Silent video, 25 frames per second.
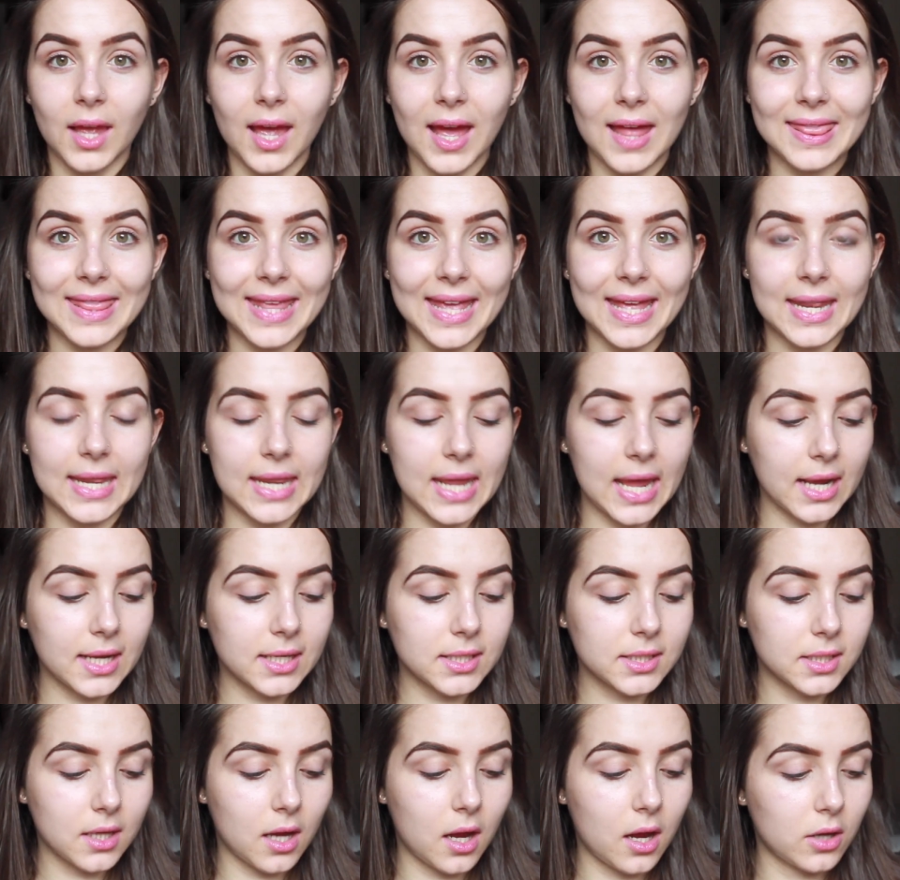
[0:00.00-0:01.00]
And then
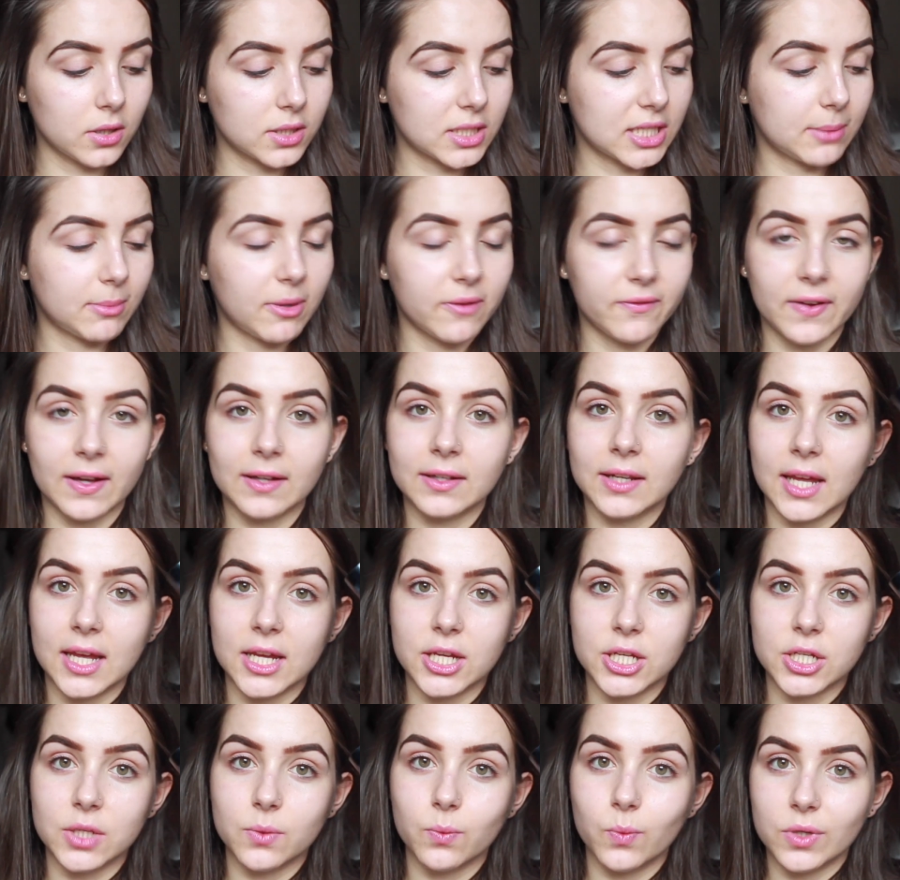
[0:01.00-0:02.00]
next I'll turn my
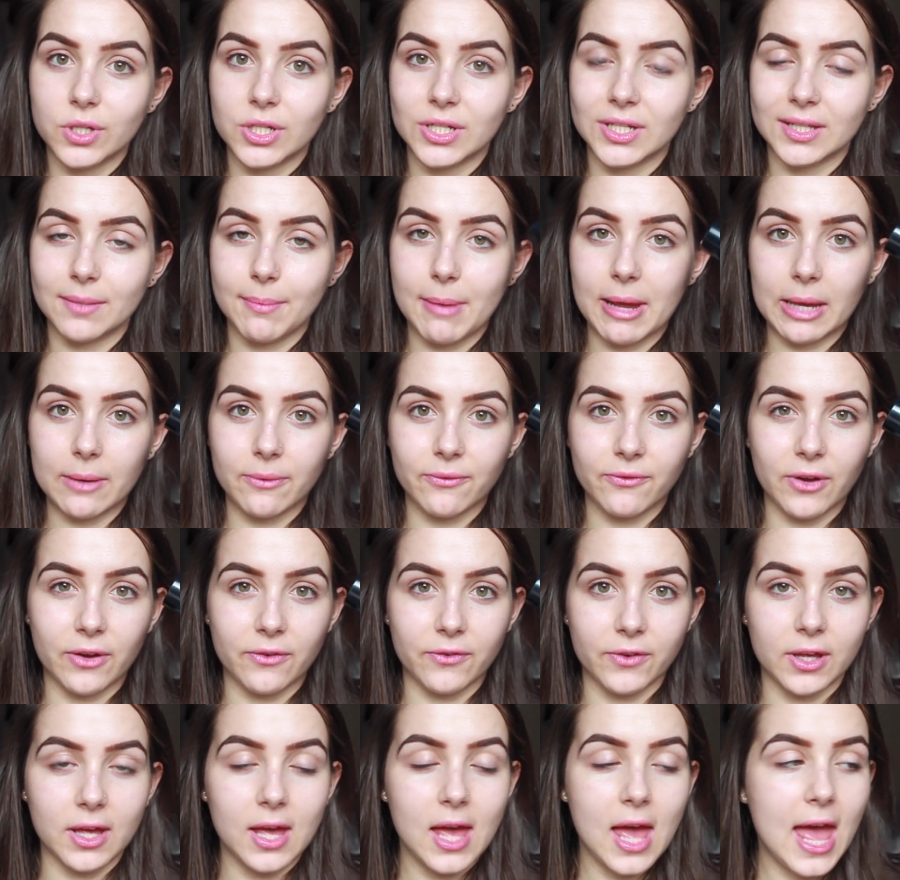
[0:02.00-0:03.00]
foundation, which is the Makeup
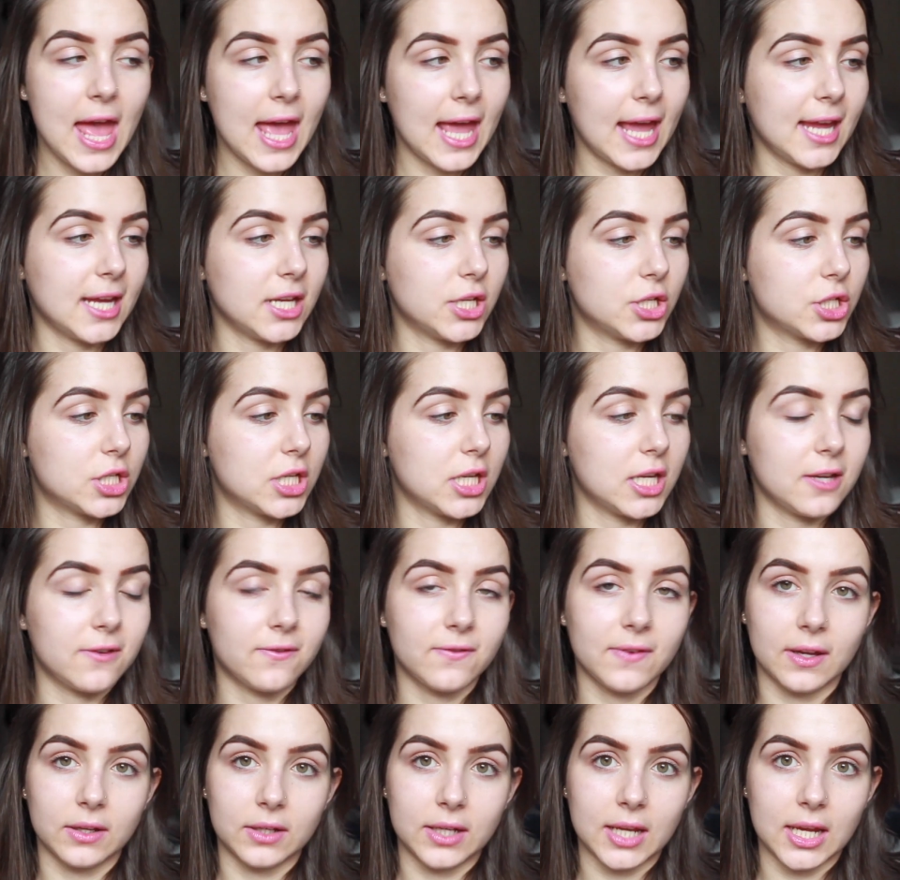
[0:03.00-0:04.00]
Forever HD
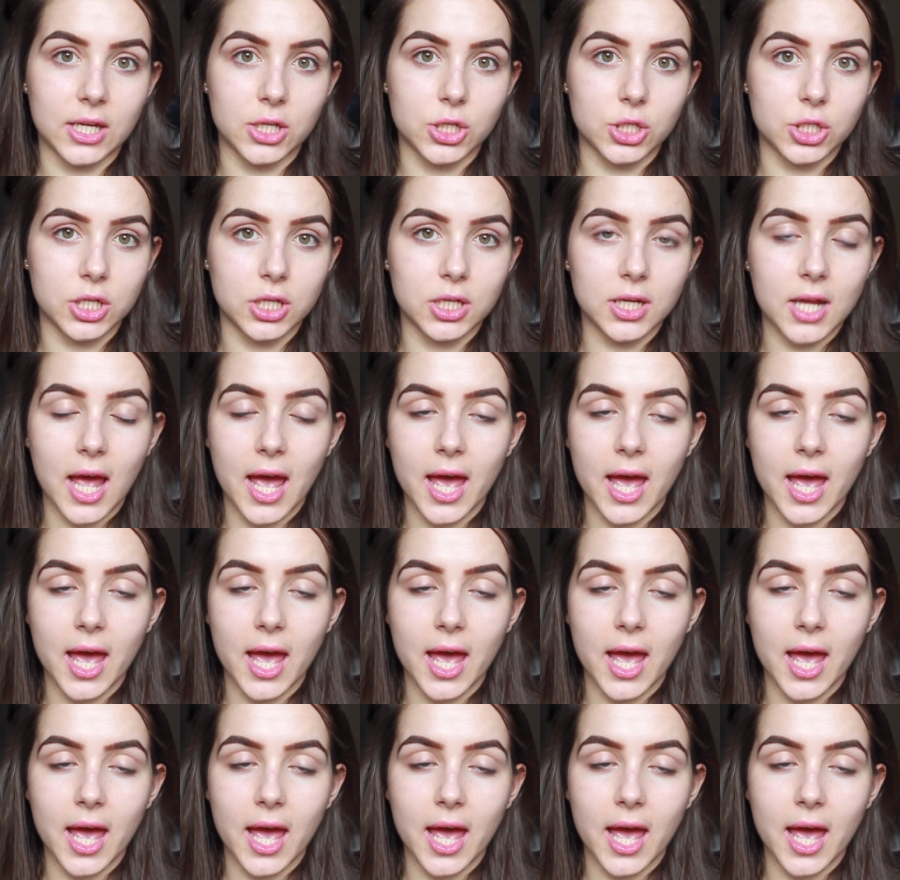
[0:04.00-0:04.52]
foundation.